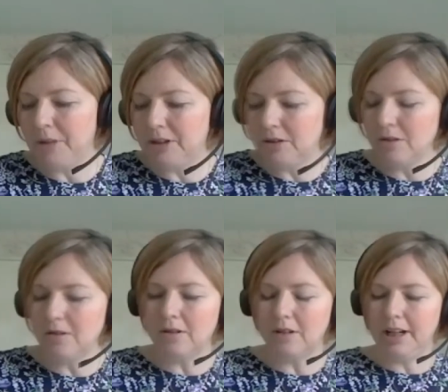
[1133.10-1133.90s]
we
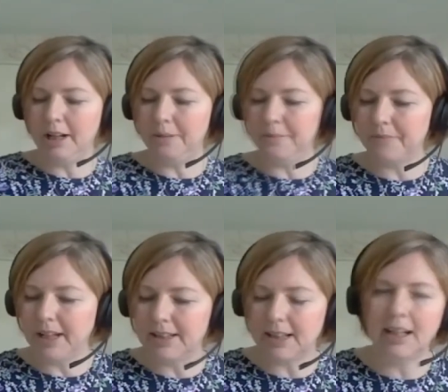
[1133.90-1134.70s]
saw
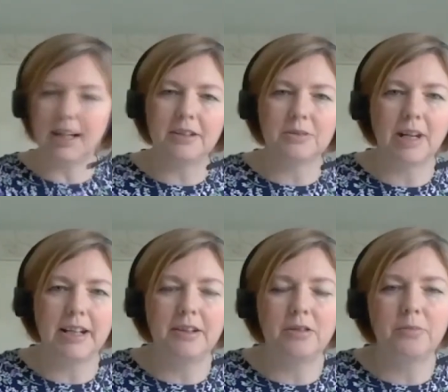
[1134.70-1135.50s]
a decline as well
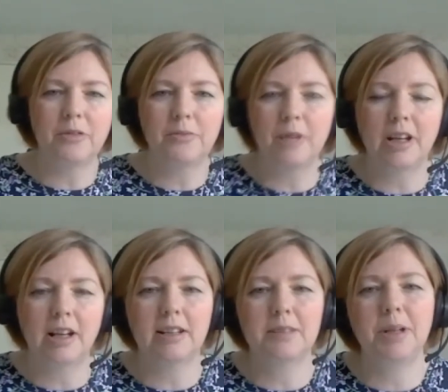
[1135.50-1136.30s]
in the number of working
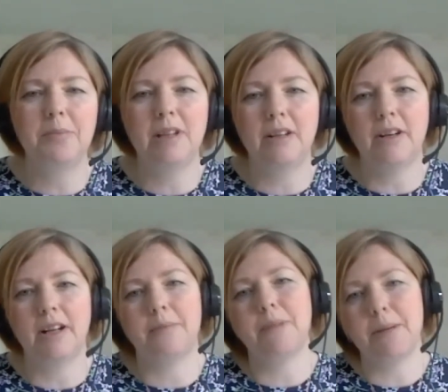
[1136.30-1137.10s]
class people that
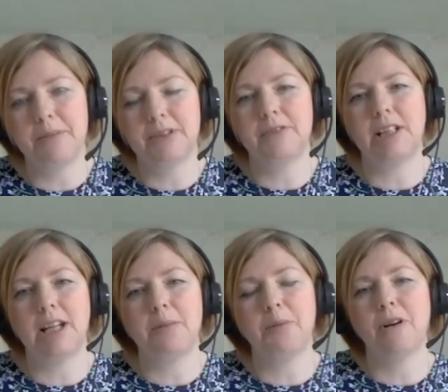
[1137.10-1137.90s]
are members of the
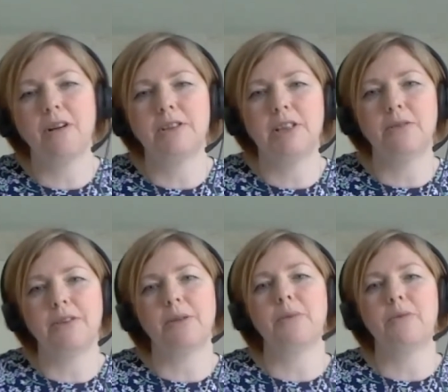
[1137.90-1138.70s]
Labour Party or
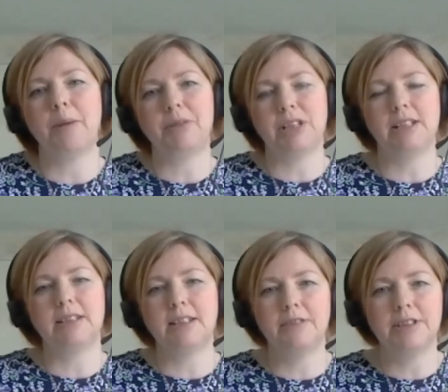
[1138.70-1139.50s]
that were
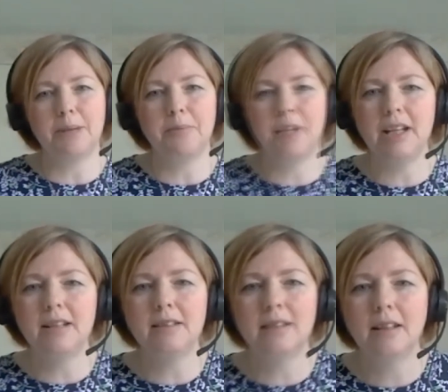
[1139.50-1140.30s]
representative as
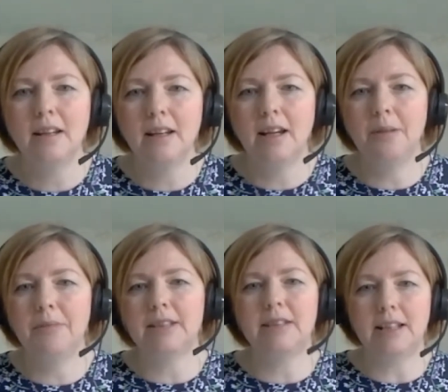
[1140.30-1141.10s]
MPs, and
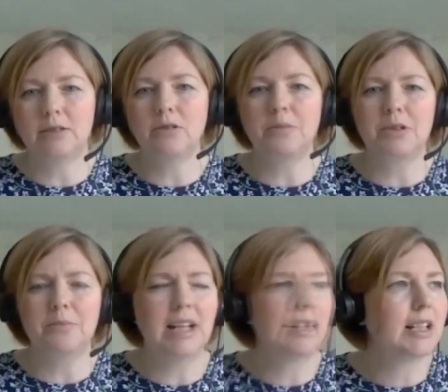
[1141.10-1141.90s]
that's dropped
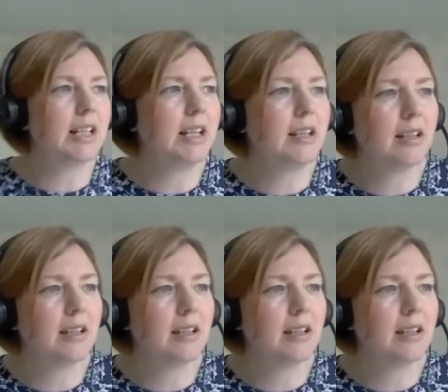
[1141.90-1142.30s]
dramatically